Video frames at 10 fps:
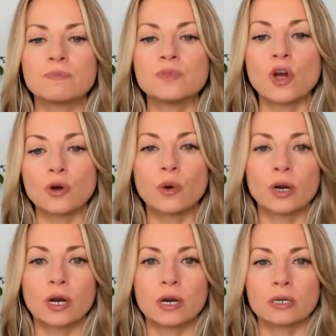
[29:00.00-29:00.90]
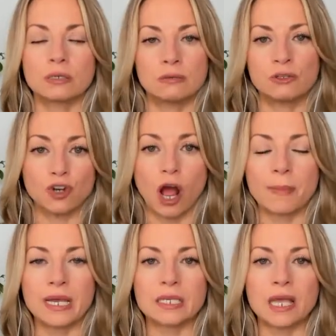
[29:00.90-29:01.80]
don't know what our job
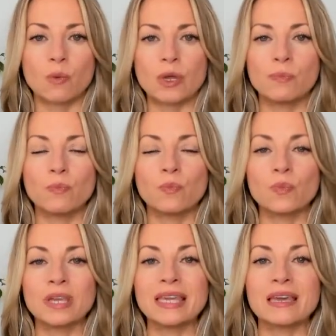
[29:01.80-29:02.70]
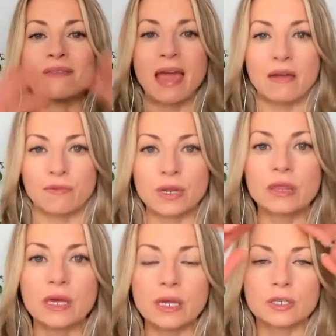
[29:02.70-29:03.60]
is and we give
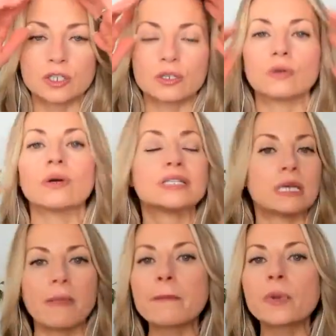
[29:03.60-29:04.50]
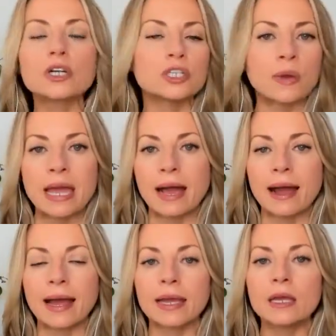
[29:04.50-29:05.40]
everything to a team member, to
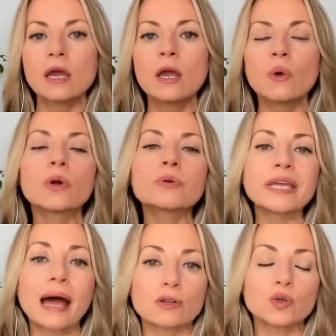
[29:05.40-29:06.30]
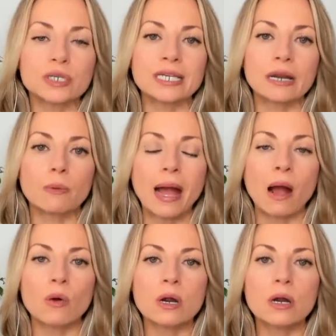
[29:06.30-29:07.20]
AI, we're really outsourcing our
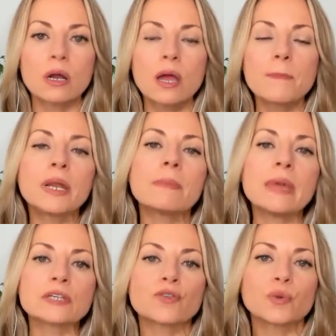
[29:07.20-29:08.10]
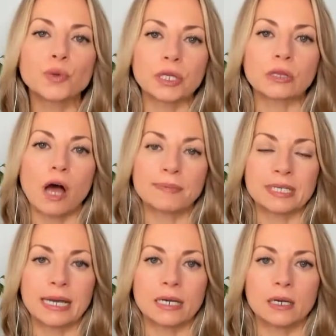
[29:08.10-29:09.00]
power, but it makes for a really
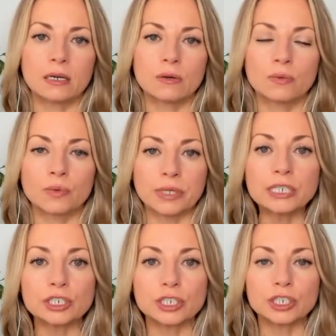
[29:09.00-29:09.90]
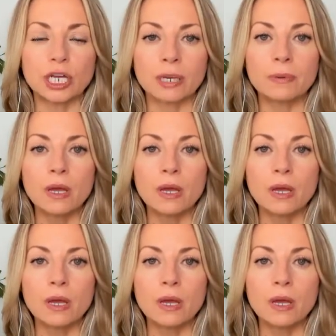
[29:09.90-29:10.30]
lopsided relationship